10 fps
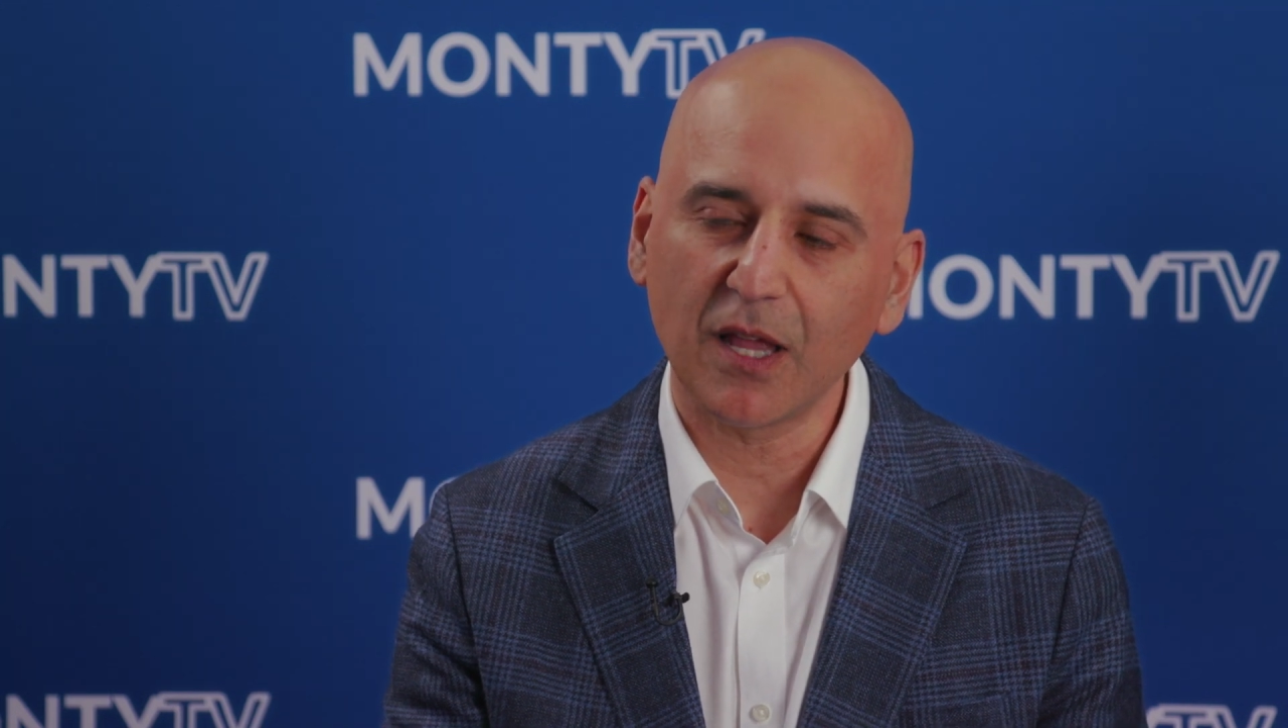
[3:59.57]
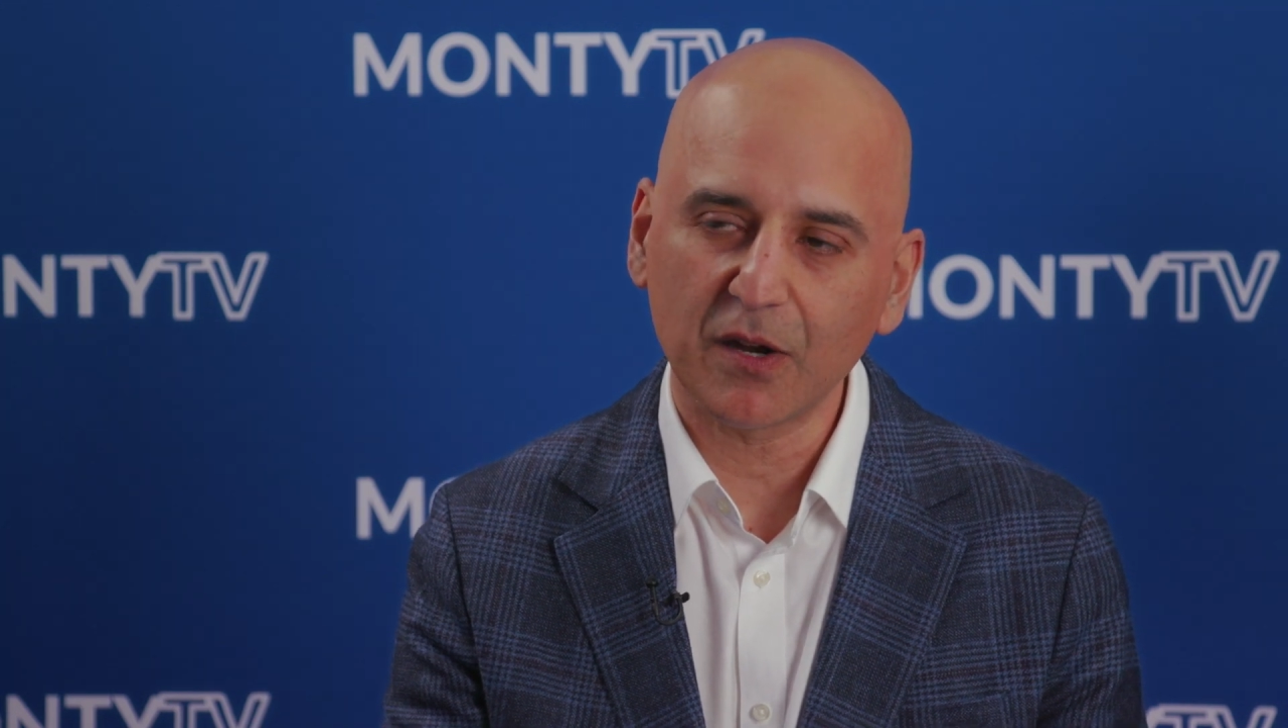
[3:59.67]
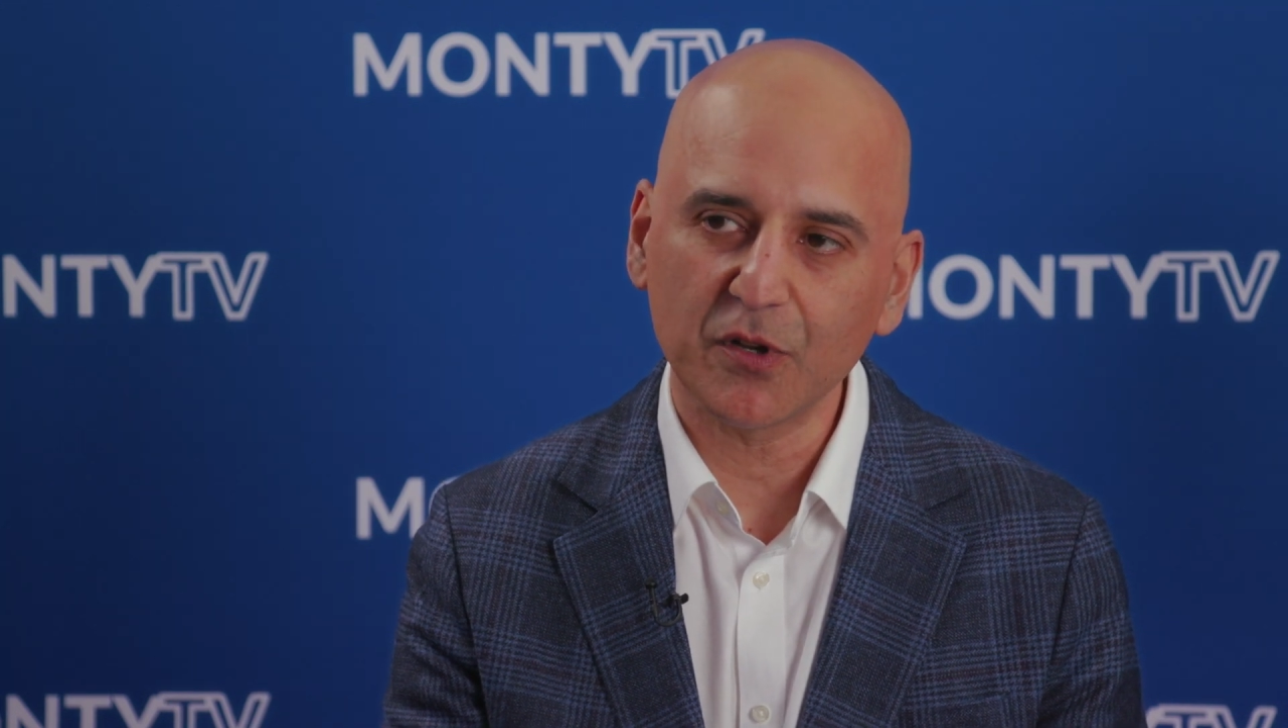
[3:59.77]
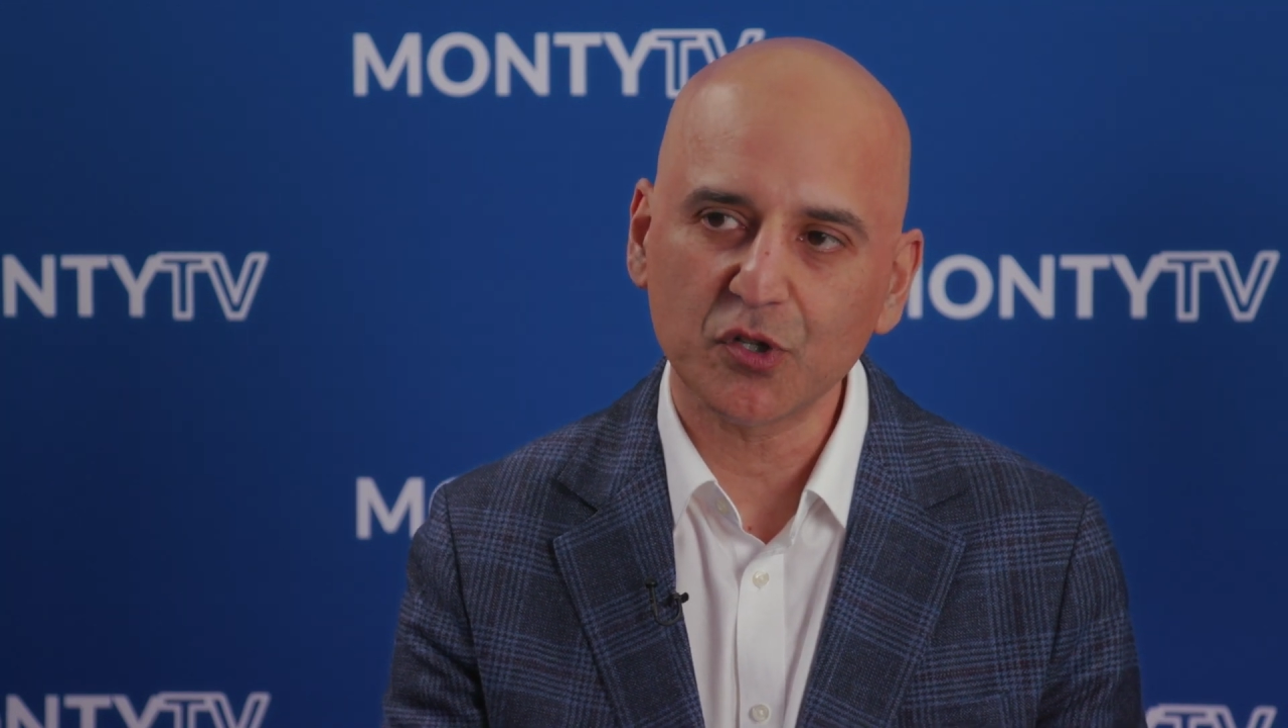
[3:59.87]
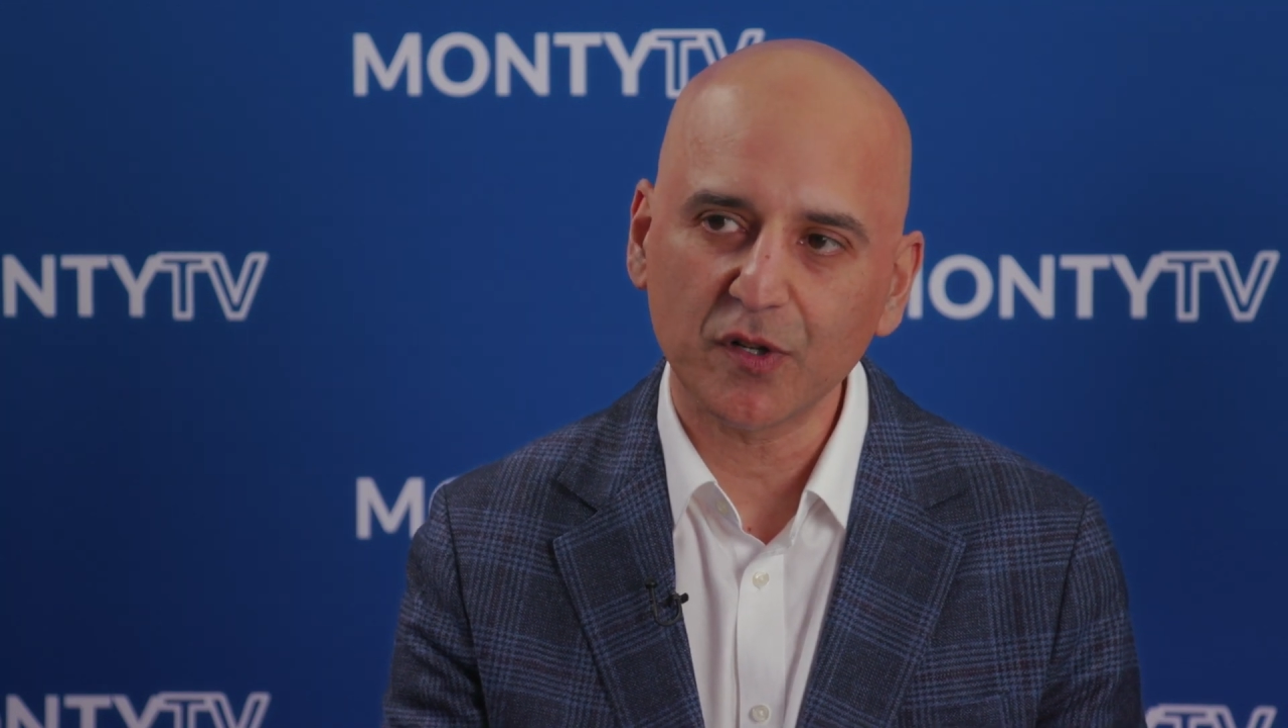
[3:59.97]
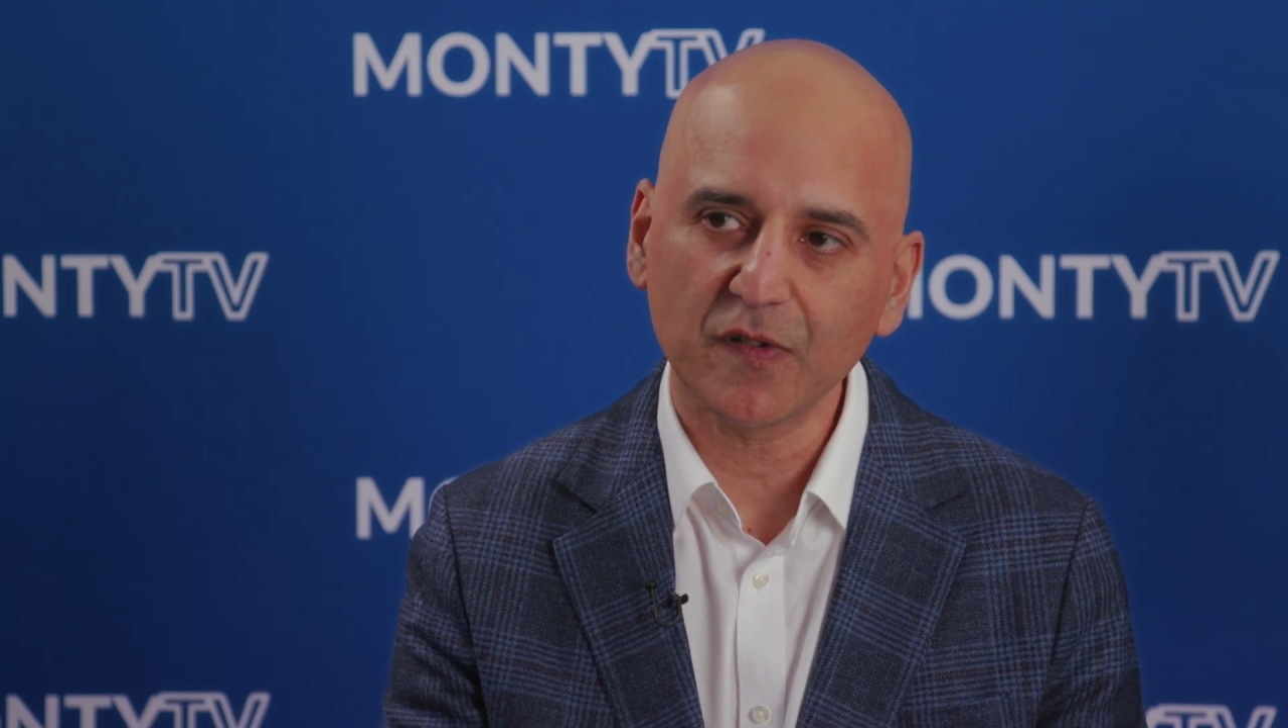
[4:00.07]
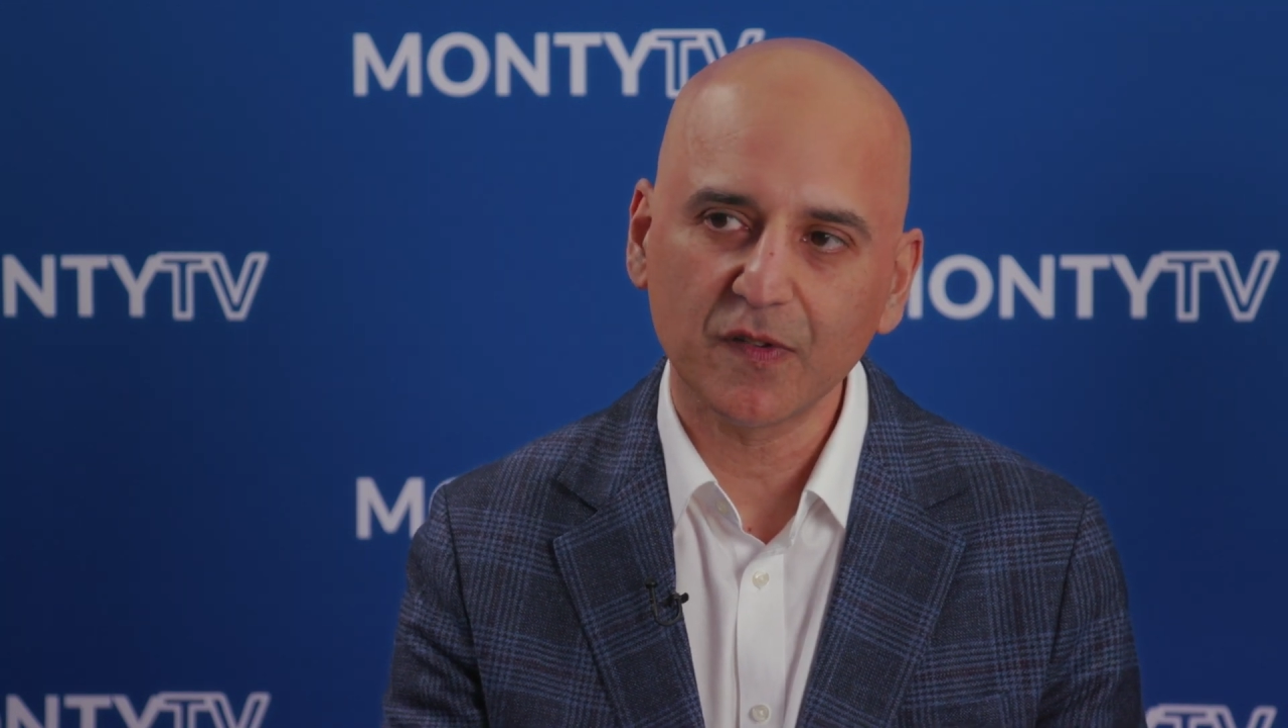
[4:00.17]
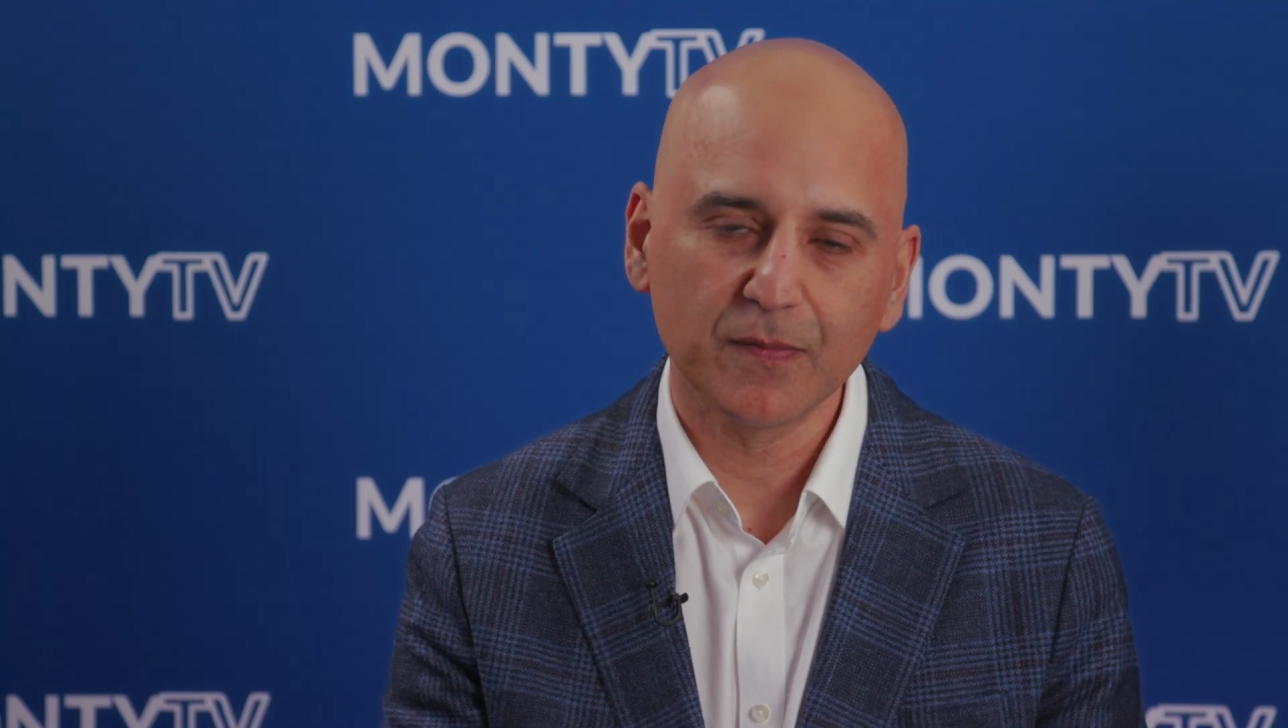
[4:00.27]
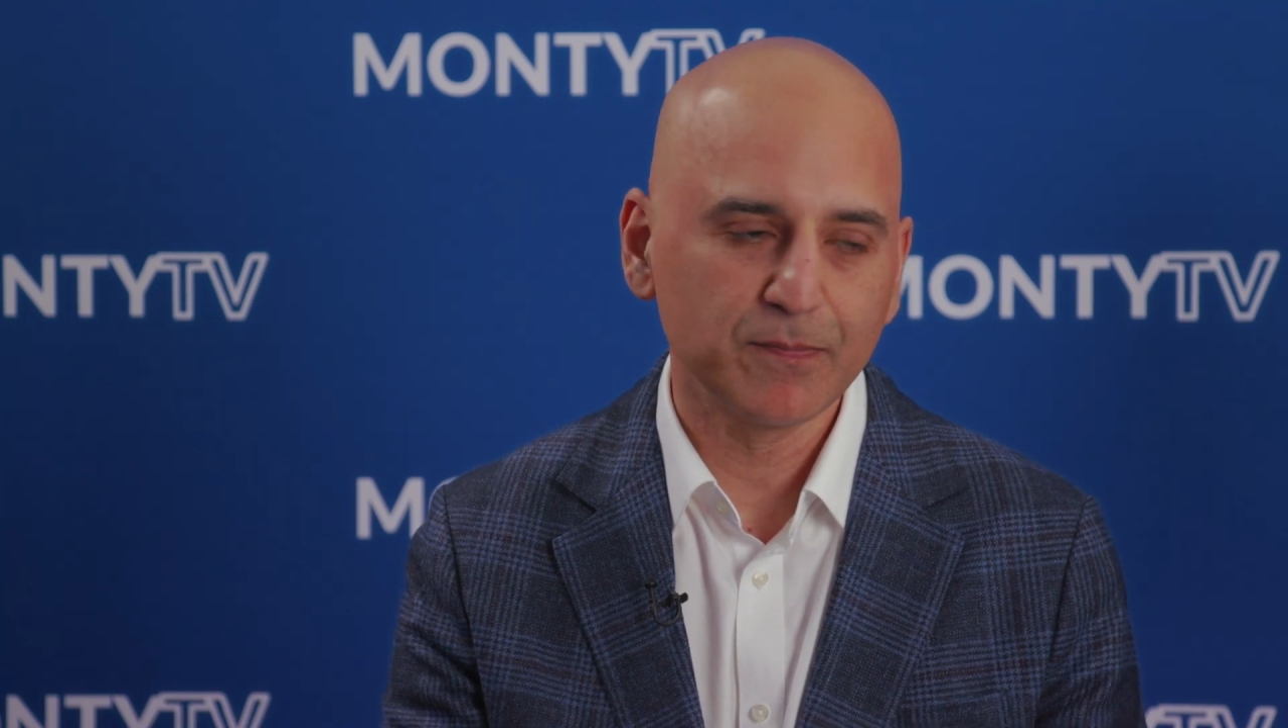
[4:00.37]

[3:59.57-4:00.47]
lot of interest.